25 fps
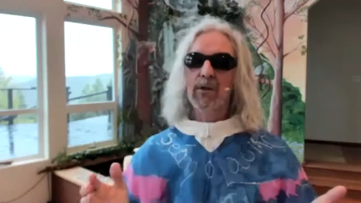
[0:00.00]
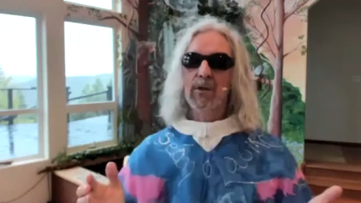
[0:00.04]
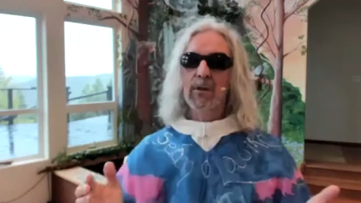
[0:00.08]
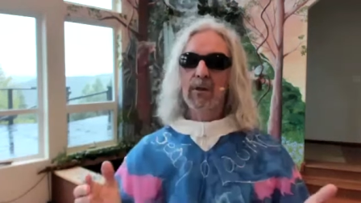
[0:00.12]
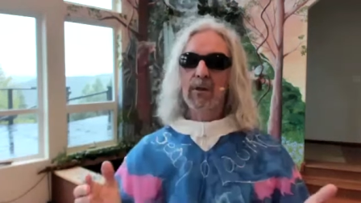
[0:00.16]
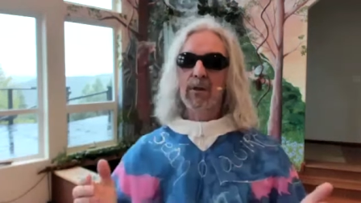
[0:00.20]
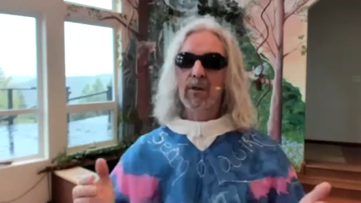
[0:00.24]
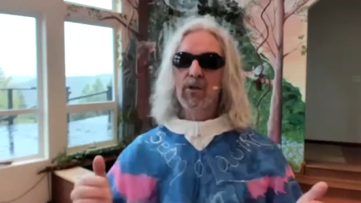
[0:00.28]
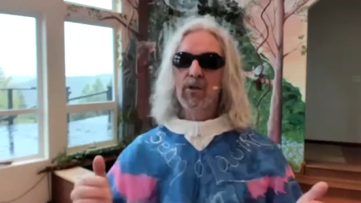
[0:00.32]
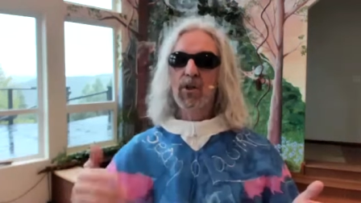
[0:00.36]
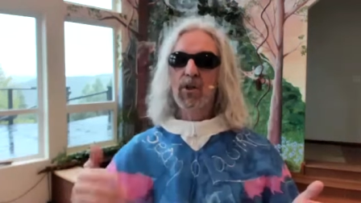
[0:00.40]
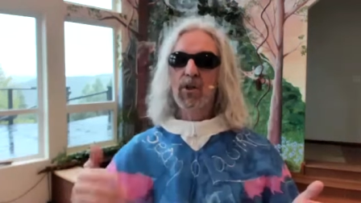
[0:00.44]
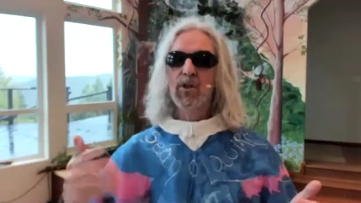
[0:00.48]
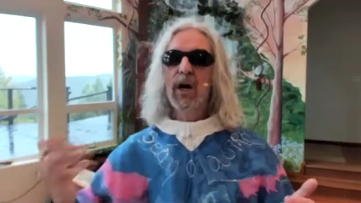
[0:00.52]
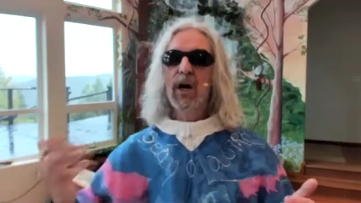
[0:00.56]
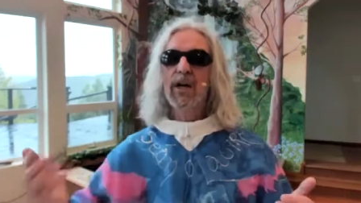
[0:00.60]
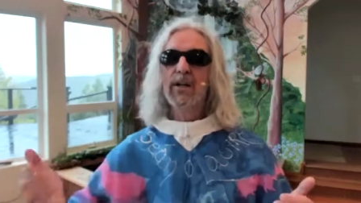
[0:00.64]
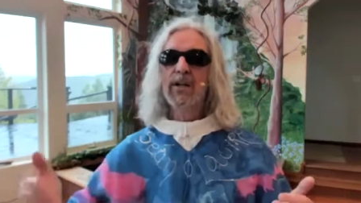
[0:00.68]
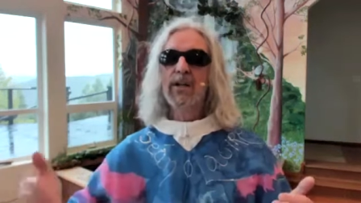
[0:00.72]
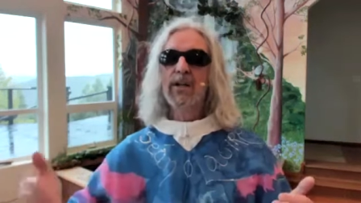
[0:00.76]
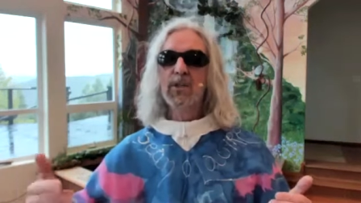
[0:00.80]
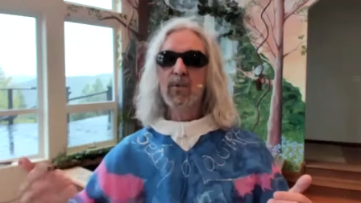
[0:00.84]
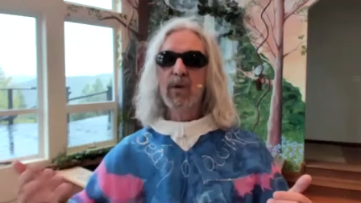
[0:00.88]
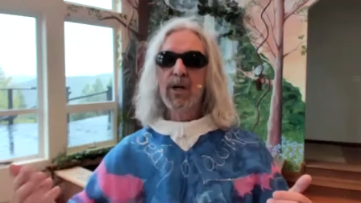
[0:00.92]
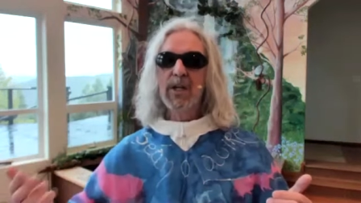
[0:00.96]
So
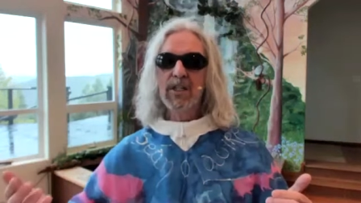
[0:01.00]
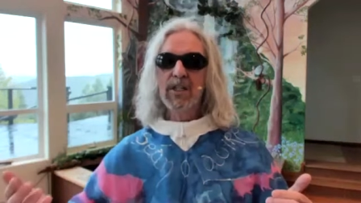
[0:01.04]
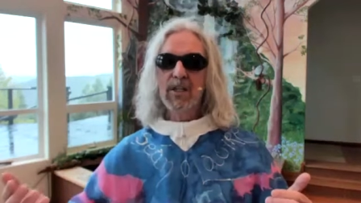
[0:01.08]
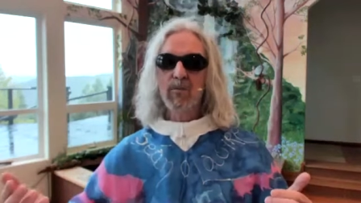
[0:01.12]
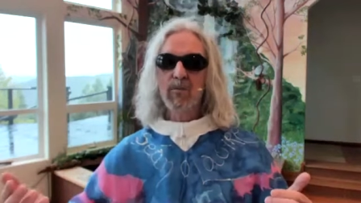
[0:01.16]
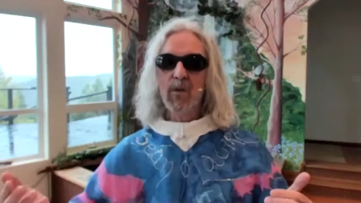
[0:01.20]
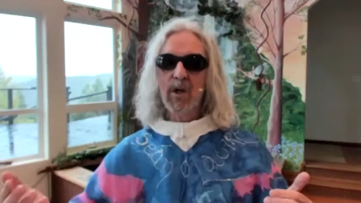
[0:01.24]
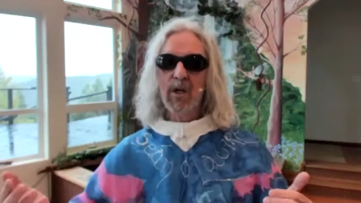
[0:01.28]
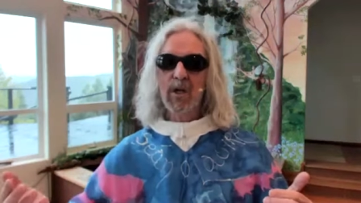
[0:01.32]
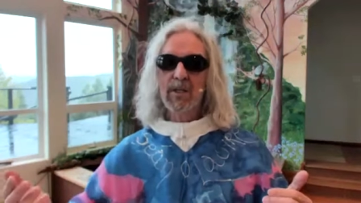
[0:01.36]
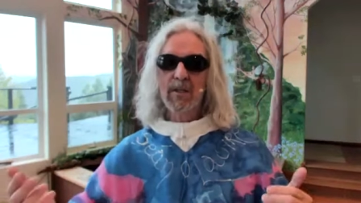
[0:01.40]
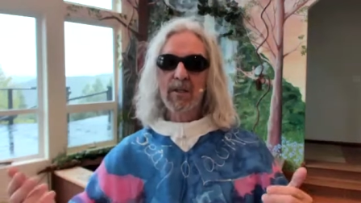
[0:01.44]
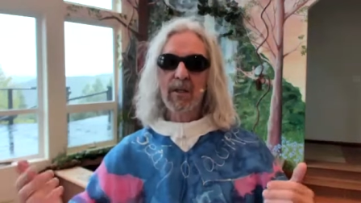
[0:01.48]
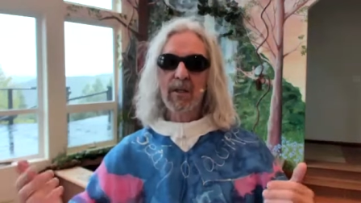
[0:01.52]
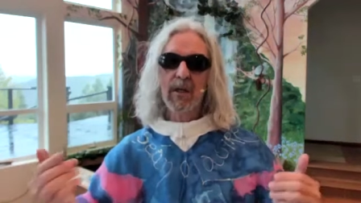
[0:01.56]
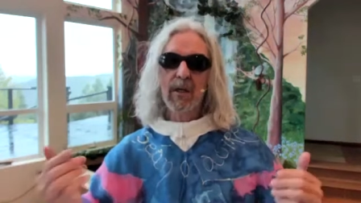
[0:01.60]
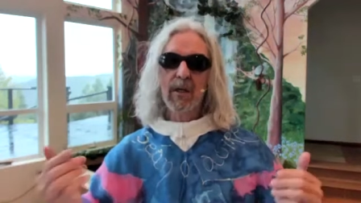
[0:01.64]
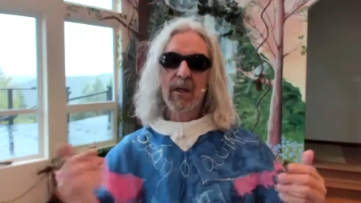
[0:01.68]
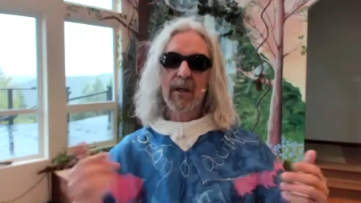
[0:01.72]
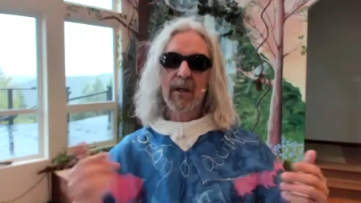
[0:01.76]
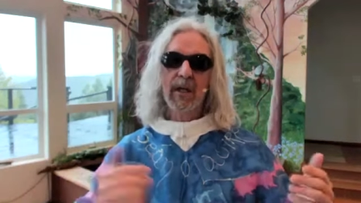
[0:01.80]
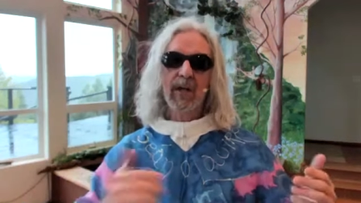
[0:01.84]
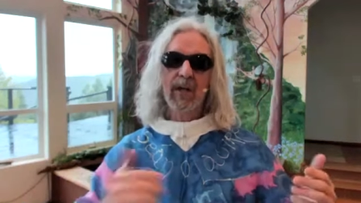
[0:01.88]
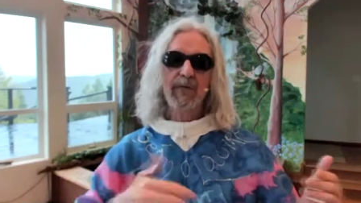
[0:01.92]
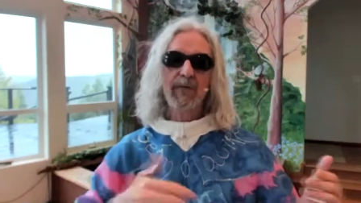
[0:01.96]
Johanna's question was,
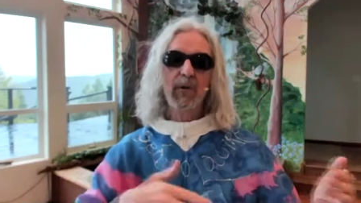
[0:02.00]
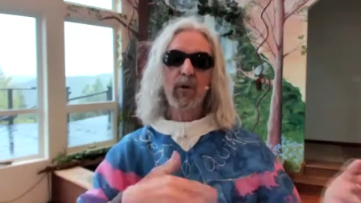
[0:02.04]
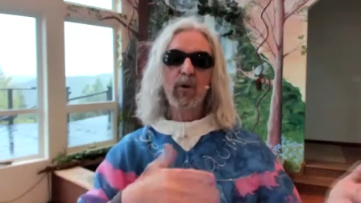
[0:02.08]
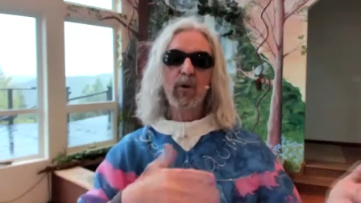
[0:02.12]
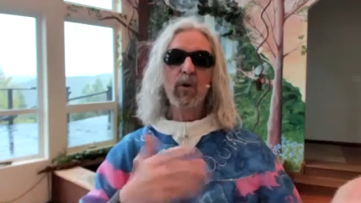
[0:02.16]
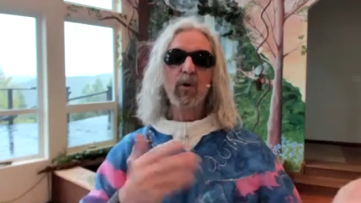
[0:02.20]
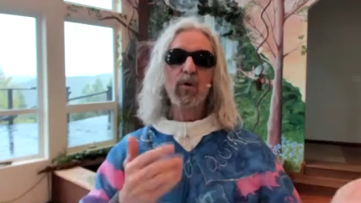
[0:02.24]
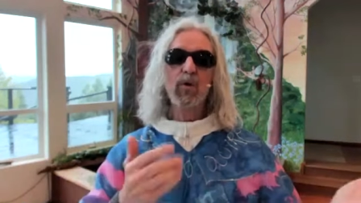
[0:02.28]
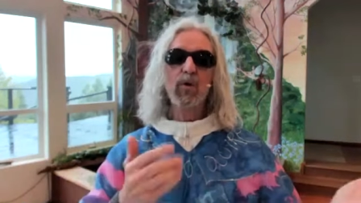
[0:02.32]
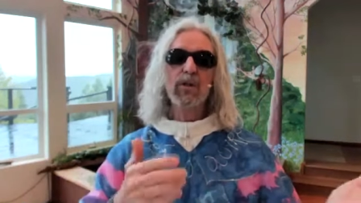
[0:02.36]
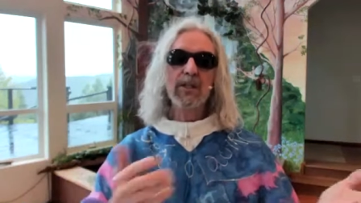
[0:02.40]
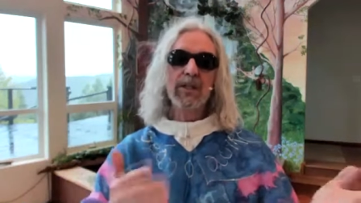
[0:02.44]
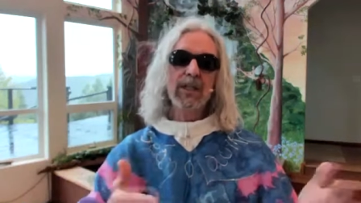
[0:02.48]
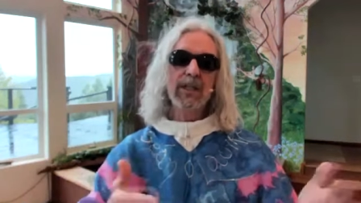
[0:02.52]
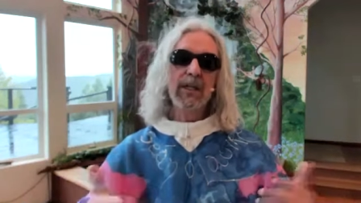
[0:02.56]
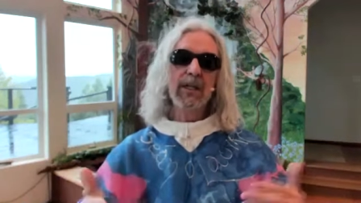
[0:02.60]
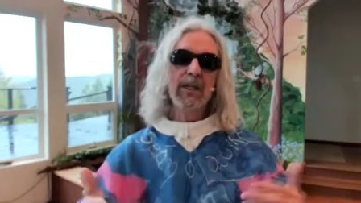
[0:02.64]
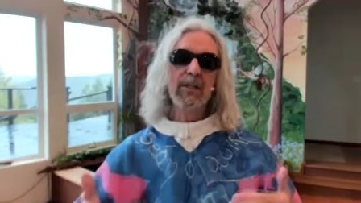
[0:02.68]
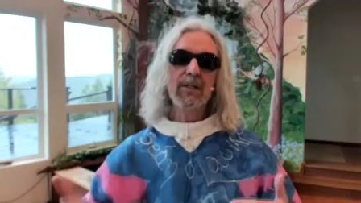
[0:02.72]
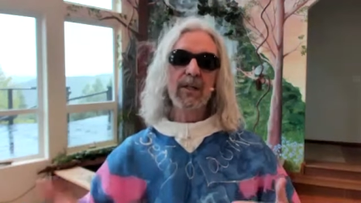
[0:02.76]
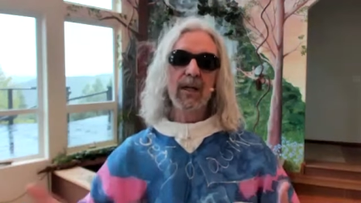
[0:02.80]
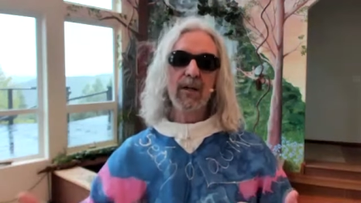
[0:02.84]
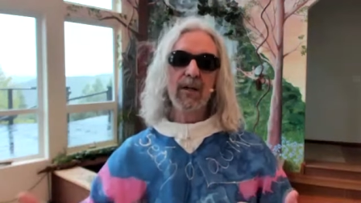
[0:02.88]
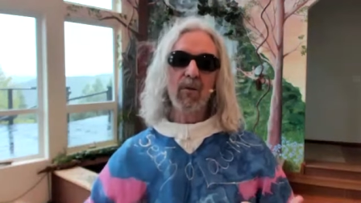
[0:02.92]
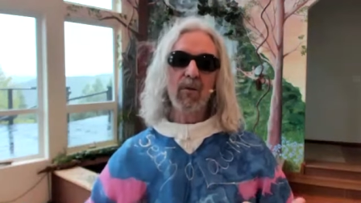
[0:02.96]
if you use tea
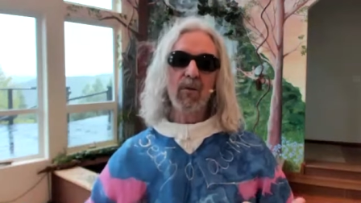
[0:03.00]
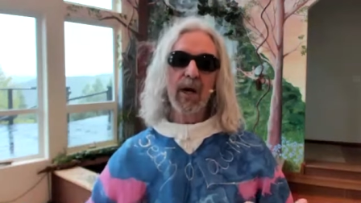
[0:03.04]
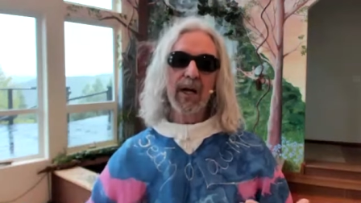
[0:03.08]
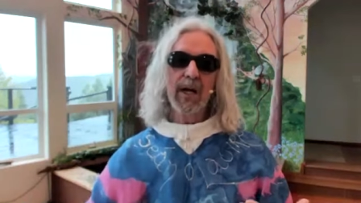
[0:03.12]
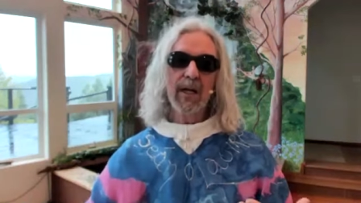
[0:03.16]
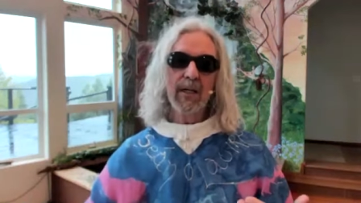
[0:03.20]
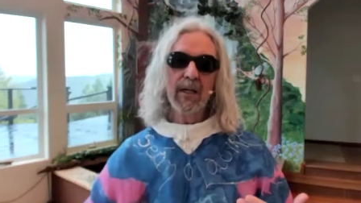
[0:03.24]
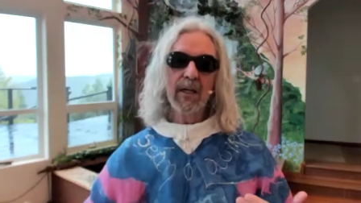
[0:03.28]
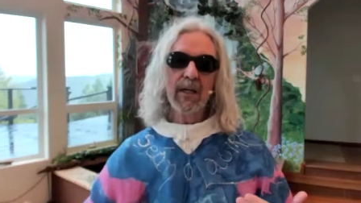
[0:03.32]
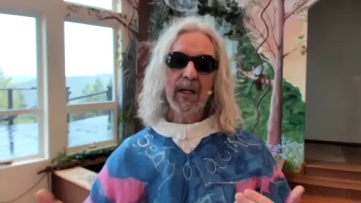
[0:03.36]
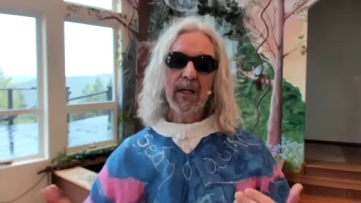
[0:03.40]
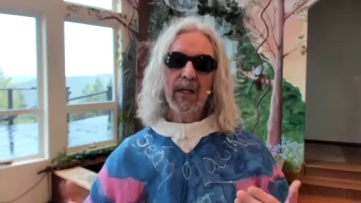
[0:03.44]
instead of wine,